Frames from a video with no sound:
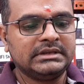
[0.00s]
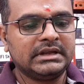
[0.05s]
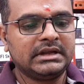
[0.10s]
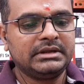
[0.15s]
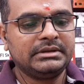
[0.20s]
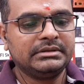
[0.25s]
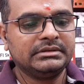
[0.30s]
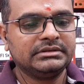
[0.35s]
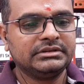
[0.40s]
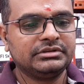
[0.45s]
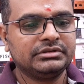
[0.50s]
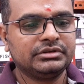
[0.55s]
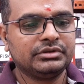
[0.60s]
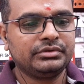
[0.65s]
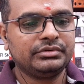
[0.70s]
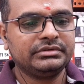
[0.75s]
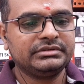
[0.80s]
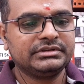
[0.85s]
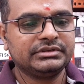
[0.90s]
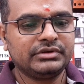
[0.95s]
yeah
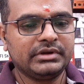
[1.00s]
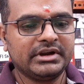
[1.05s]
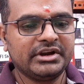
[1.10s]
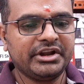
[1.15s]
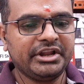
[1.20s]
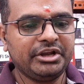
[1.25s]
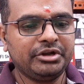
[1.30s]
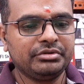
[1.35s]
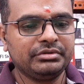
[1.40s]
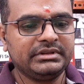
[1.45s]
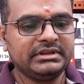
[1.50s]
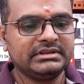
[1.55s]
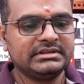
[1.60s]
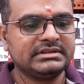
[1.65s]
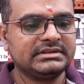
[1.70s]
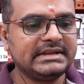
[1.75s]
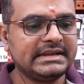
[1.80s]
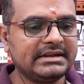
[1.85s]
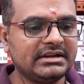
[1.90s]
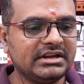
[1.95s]
so so according to
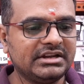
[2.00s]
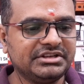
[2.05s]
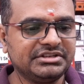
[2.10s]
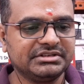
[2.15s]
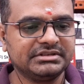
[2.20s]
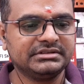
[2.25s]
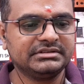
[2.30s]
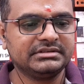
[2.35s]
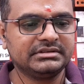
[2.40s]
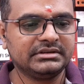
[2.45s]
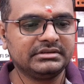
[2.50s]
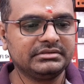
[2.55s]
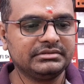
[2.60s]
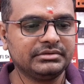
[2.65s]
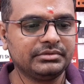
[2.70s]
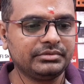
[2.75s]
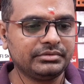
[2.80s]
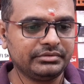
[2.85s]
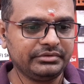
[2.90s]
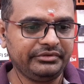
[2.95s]
these calculations uh,
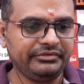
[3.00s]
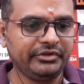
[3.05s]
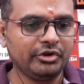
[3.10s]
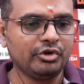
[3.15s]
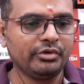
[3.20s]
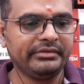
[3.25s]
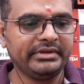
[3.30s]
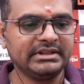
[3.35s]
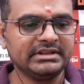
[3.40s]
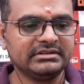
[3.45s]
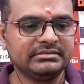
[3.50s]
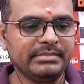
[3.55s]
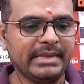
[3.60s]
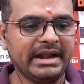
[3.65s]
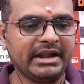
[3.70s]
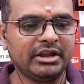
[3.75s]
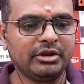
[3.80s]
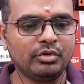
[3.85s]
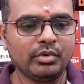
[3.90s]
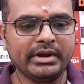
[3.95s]
so if you go with this
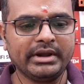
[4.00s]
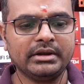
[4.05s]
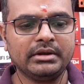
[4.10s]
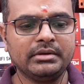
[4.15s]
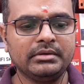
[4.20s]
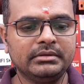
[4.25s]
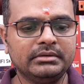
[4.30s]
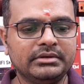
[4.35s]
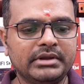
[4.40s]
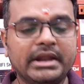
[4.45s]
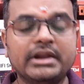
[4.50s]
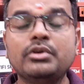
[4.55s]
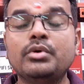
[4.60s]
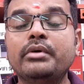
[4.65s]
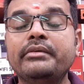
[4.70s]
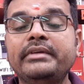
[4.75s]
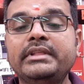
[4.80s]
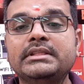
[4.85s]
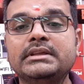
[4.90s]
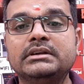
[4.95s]
battery can can
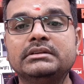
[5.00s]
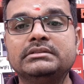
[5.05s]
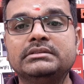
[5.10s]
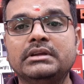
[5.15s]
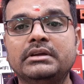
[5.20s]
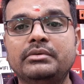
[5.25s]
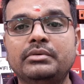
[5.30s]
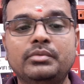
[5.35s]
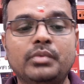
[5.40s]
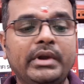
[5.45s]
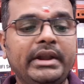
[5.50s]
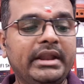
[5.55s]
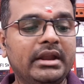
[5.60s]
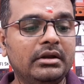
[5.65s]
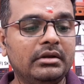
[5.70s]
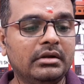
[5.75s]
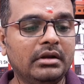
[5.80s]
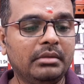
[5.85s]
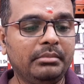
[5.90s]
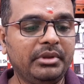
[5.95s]
go with that so one day
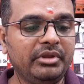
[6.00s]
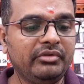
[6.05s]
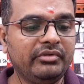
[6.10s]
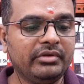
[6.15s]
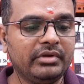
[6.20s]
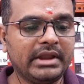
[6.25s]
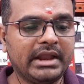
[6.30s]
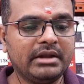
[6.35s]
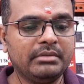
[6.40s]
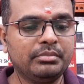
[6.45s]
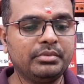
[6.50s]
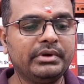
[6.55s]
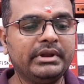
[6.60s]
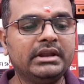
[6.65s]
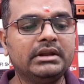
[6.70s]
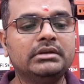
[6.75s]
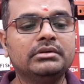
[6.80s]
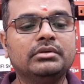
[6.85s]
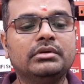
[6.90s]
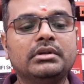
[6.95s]
autonomy you can put
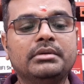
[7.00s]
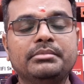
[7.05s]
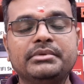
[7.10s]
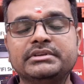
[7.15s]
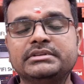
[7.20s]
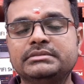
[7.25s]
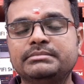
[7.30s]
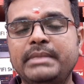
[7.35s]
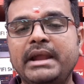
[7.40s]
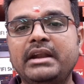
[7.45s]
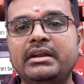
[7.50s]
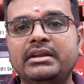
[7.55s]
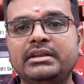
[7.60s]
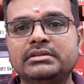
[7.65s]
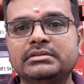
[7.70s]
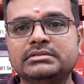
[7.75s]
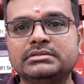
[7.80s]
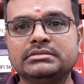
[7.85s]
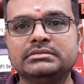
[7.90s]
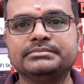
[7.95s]
eight numbers
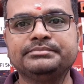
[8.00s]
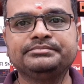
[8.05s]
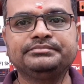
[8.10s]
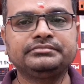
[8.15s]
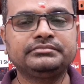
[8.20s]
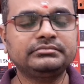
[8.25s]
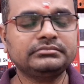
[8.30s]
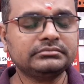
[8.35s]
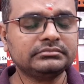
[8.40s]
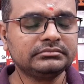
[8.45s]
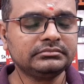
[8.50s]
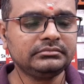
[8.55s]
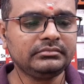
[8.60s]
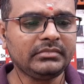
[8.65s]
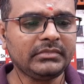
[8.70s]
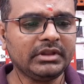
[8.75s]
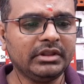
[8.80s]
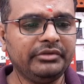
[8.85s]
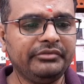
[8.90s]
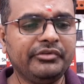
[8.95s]
batteries
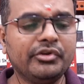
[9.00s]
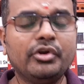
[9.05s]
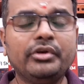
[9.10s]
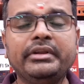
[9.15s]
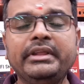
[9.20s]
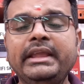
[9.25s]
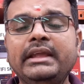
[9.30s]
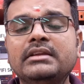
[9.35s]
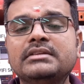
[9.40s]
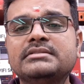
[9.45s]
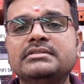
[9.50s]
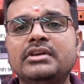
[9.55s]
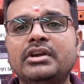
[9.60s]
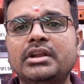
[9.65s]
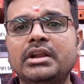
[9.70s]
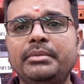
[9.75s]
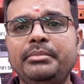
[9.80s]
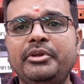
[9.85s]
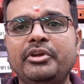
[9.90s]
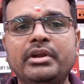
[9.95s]
if you want to increase the
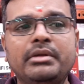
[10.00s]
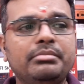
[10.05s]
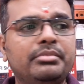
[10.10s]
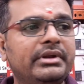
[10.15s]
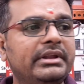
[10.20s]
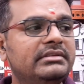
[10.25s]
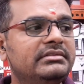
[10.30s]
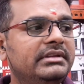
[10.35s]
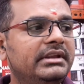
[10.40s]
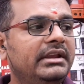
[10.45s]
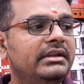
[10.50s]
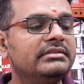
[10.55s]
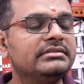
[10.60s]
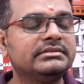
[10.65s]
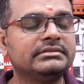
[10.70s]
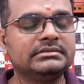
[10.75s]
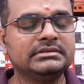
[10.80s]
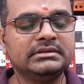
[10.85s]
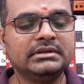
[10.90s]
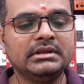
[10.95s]
autonomy you can put a series
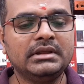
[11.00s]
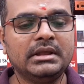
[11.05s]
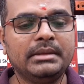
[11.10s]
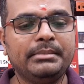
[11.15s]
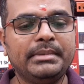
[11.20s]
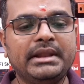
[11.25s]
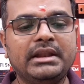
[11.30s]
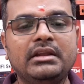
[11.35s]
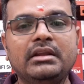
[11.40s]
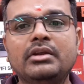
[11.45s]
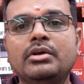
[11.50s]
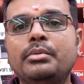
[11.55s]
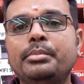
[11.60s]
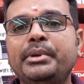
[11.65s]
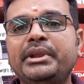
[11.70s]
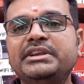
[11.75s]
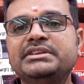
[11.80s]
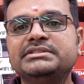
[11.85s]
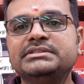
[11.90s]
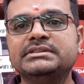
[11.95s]
parallel
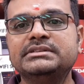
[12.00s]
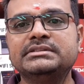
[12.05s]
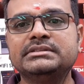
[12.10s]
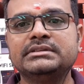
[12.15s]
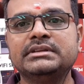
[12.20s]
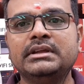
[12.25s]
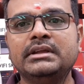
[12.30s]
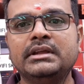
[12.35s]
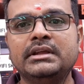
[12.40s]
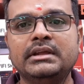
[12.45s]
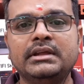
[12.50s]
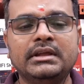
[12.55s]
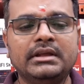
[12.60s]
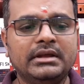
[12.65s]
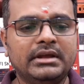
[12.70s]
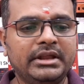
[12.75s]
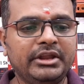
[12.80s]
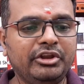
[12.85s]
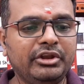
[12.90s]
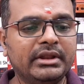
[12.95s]
combinations
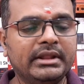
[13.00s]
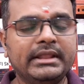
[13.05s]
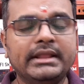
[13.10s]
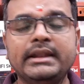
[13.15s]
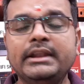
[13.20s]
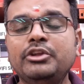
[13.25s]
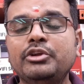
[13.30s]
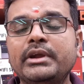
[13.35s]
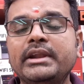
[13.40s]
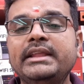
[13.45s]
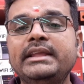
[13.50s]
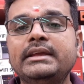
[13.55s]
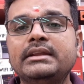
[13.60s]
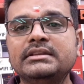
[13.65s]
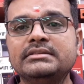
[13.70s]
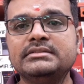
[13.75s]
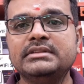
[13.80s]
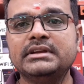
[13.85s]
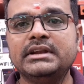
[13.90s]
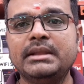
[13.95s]
I, then you can
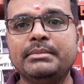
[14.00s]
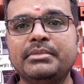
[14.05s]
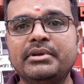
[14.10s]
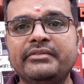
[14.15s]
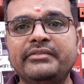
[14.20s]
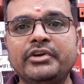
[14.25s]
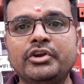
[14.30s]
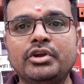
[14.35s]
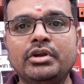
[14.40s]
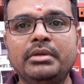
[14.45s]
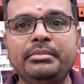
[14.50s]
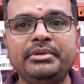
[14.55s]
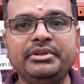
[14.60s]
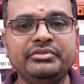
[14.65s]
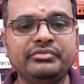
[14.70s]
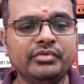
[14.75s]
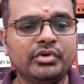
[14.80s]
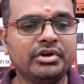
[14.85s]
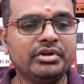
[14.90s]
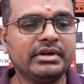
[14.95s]
increase the number of
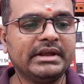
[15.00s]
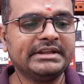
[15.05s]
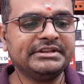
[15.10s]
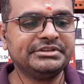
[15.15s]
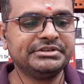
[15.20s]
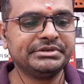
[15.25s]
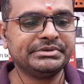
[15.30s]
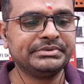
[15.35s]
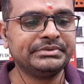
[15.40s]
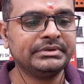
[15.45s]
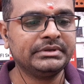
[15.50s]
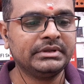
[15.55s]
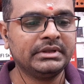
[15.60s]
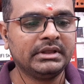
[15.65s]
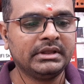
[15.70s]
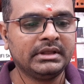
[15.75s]
autonomies you want to achieve